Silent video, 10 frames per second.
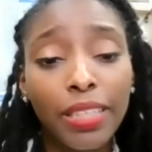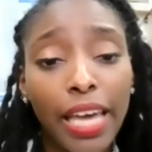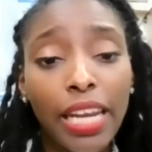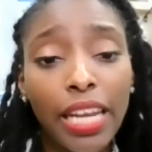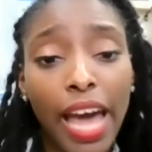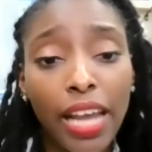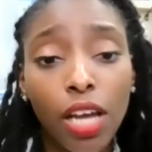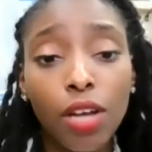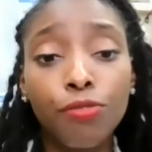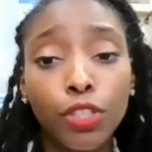get it at an
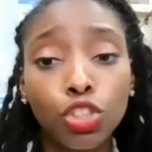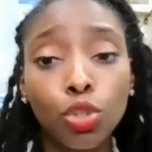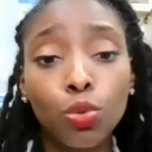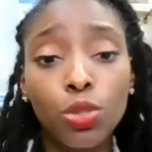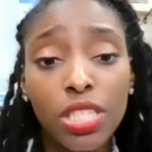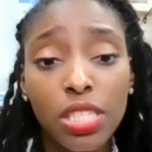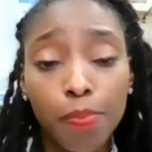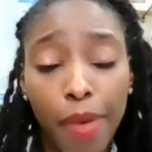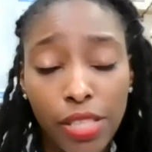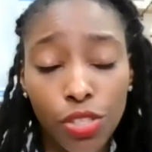official
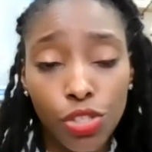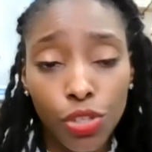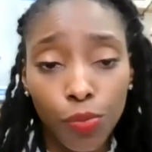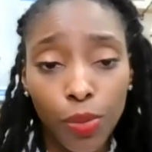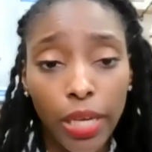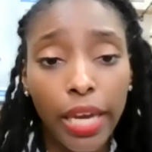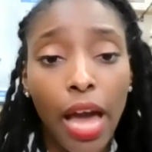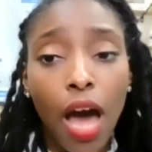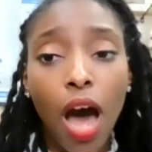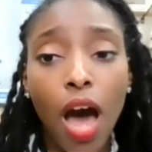dispensary
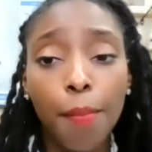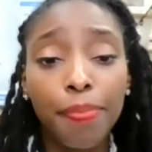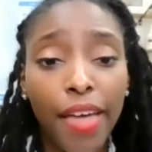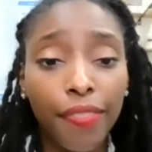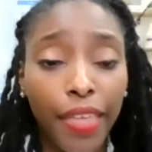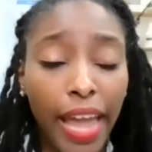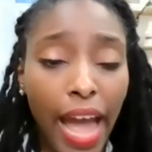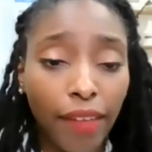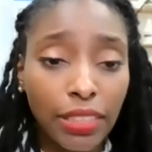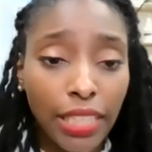that they
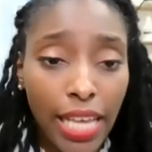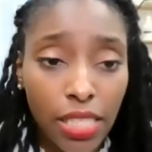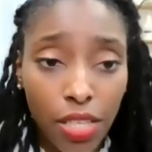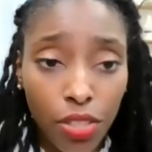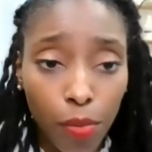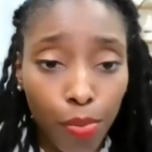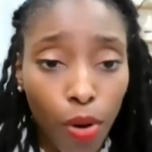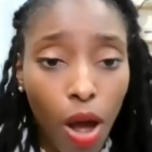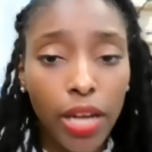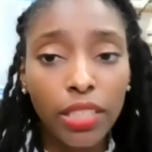have tested the
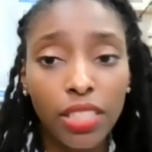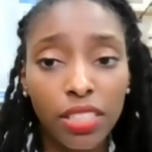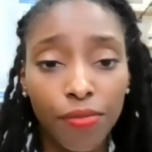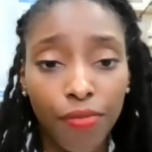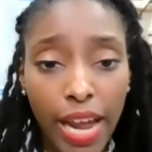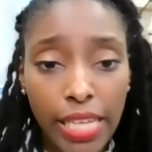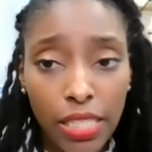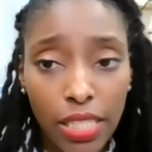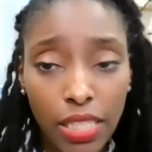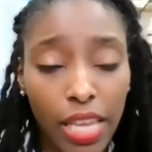product, the
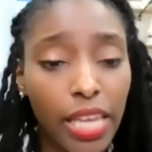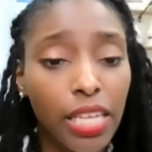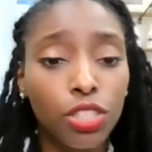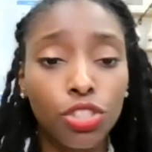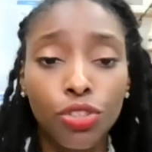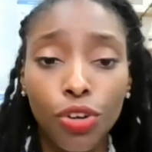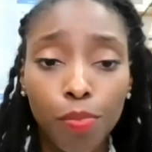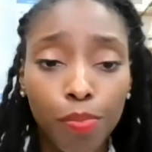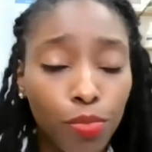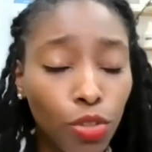device it's in, it's
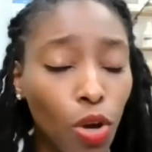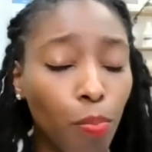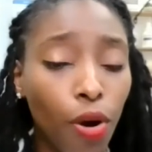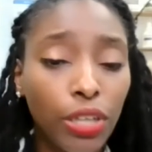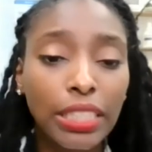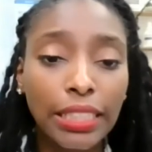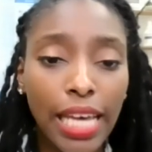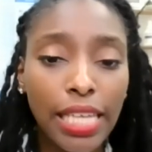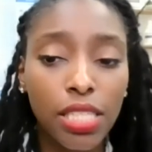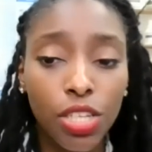third party
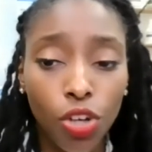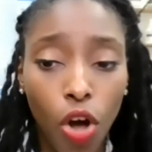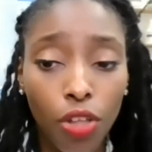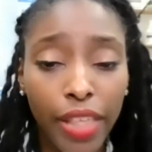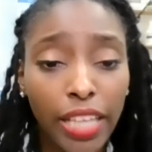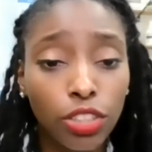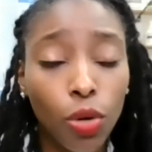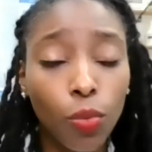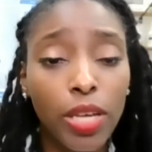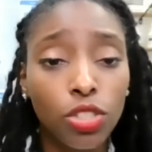tested and all that.
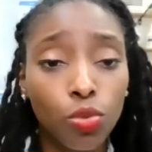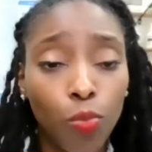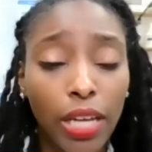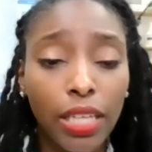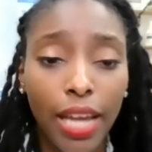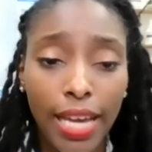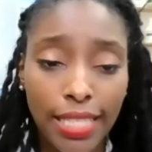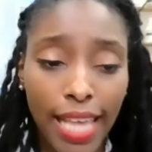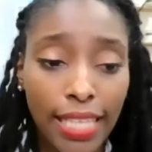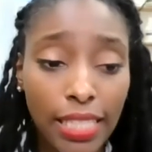So it's
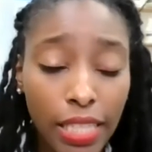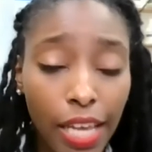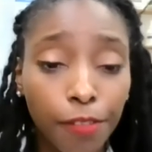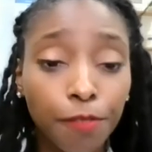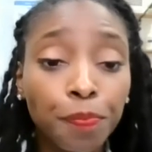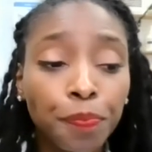recognized as safe.